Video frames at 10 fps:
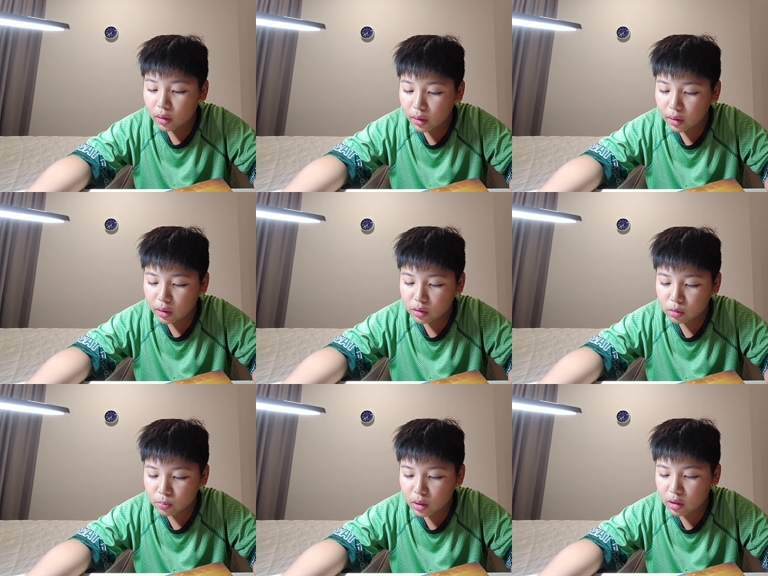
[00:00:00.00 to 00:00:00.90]
It is
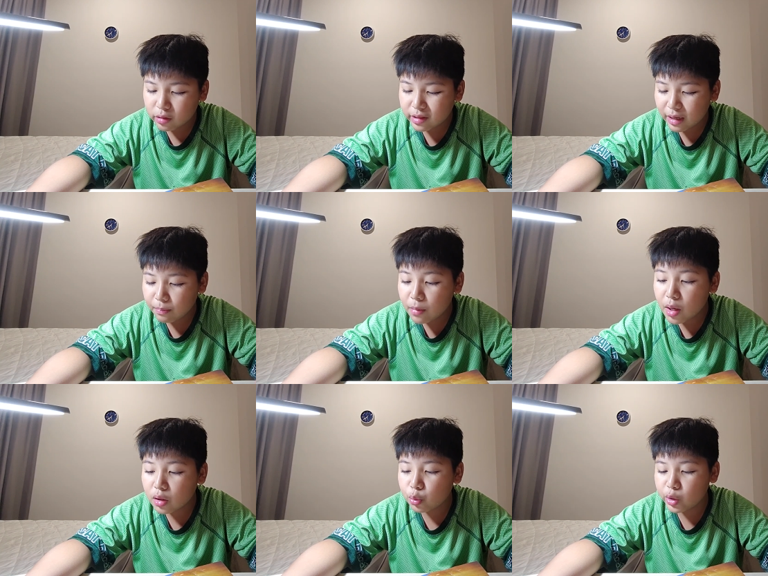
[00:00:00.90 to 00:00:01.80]
bigger than
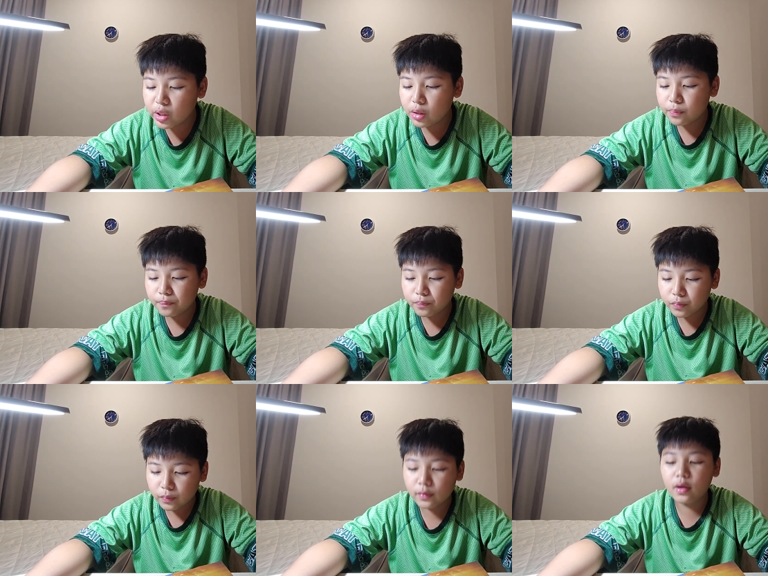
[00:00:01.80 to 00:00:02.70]
Mercury.
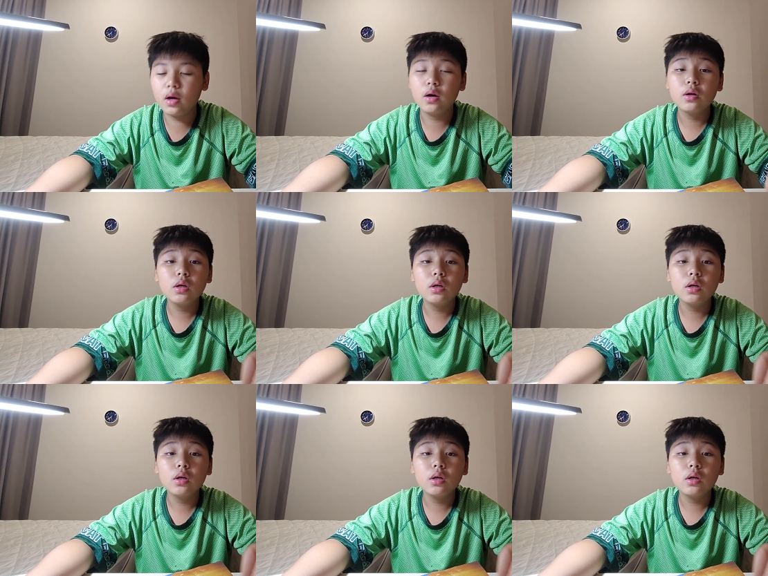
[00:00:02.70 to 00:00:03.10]
The